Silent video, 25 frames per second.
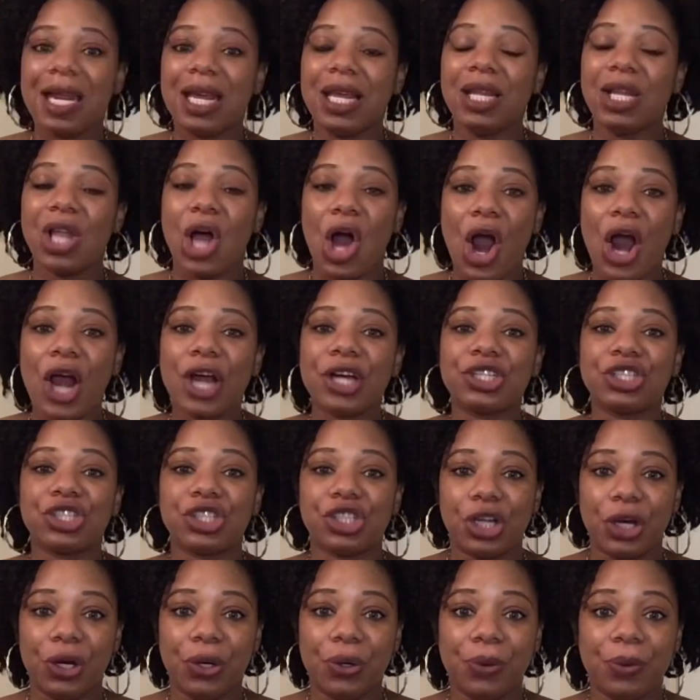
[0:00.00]

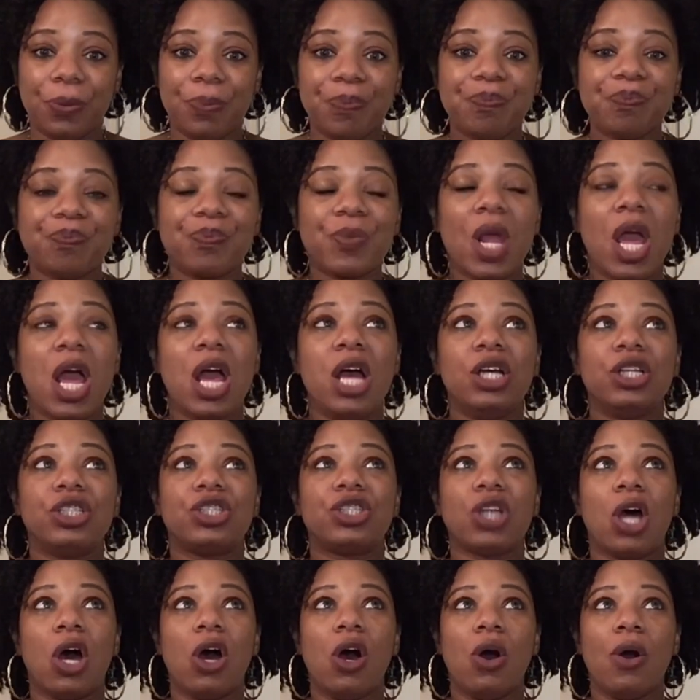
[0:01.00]
Large Tote.
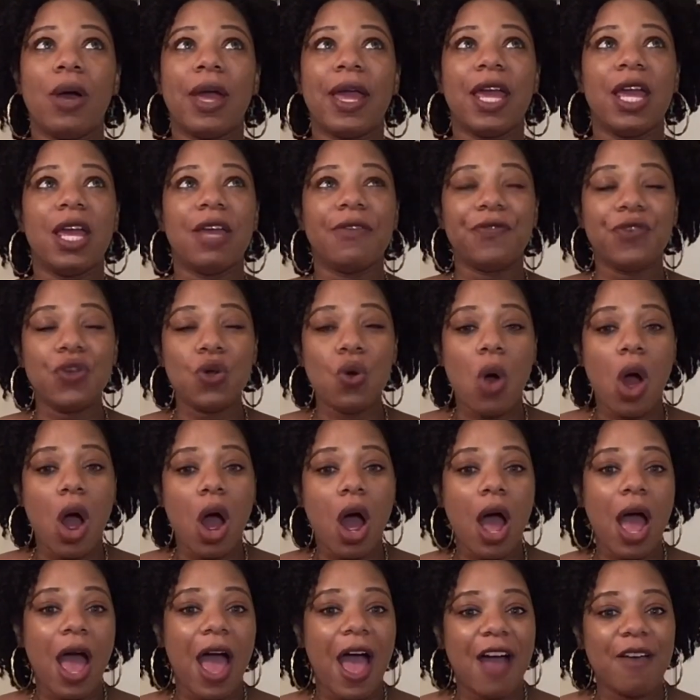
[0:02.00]
So if you
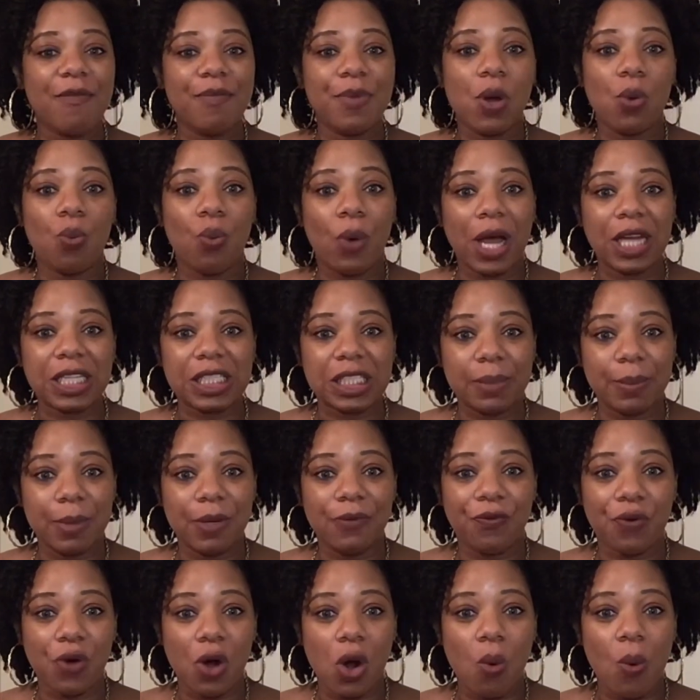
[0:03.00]
all have been watching
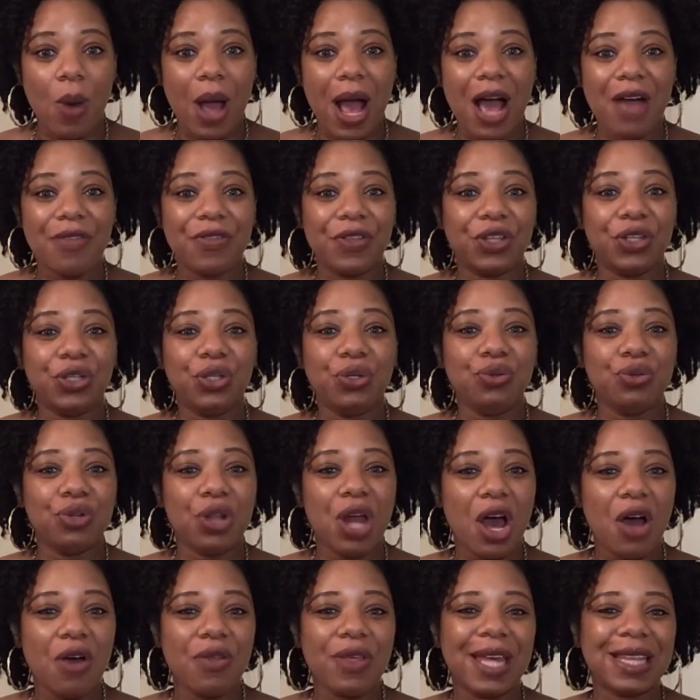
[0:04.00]
me for a while, then you
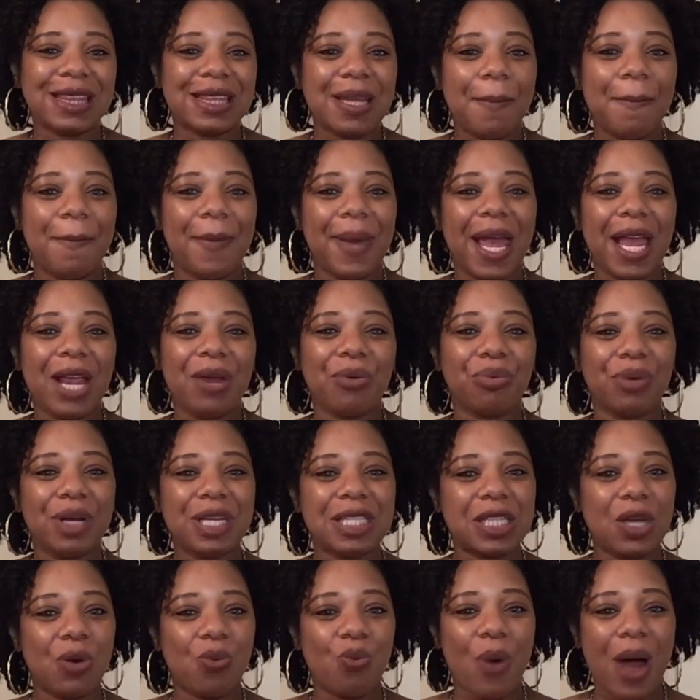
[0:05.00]
know that the main
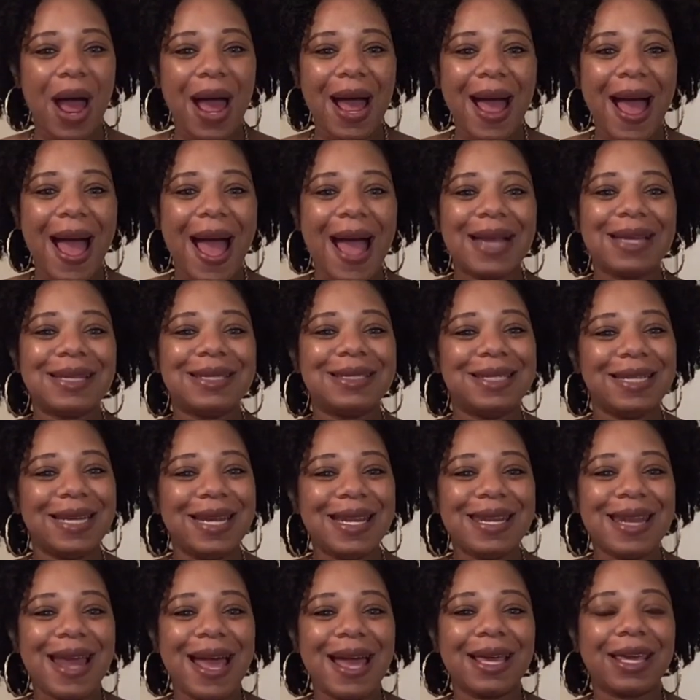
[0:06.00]
reason why I did
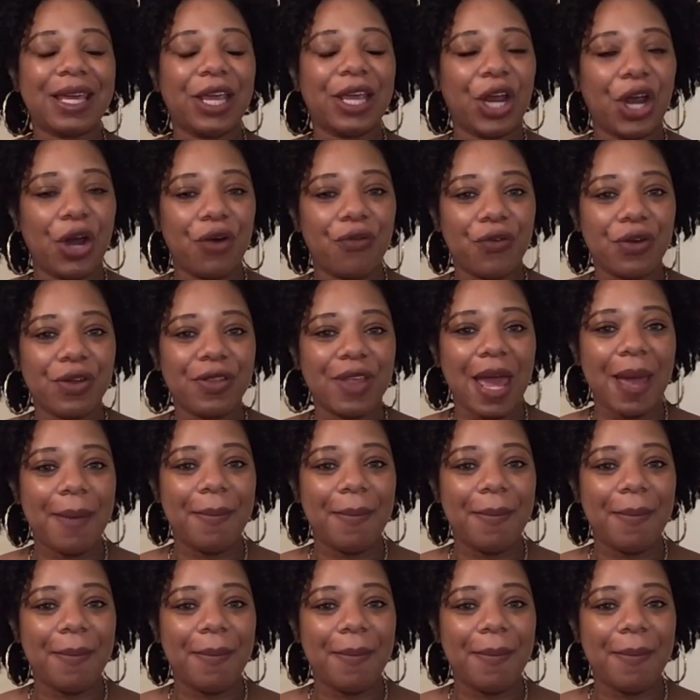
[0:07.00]
not care for that